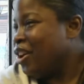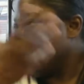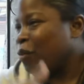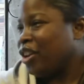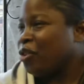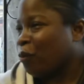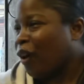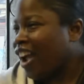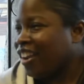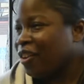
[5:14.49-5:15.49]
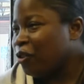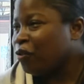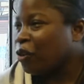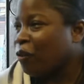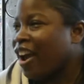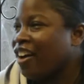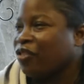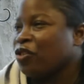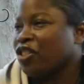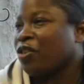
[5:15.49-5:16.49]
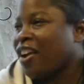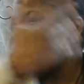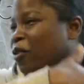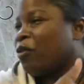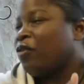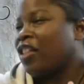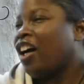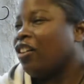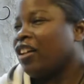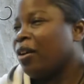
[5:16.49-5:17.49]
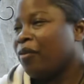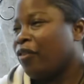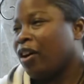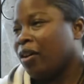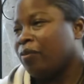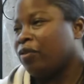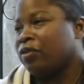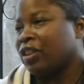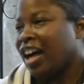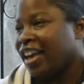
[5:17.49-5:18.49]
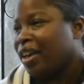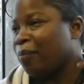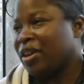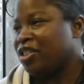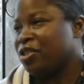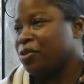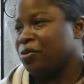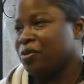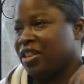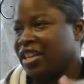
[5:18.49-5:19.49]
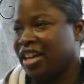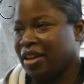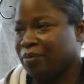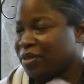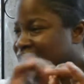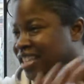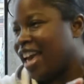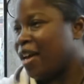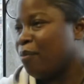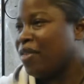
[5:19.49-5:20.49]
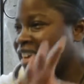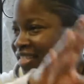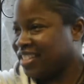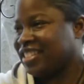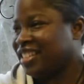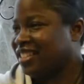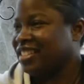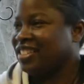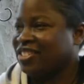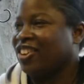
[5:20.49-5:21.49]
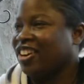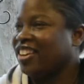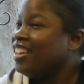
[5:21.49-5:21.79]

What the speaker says: when you're riding over gravel, the gravel will fly up into the stem that the seat sits on,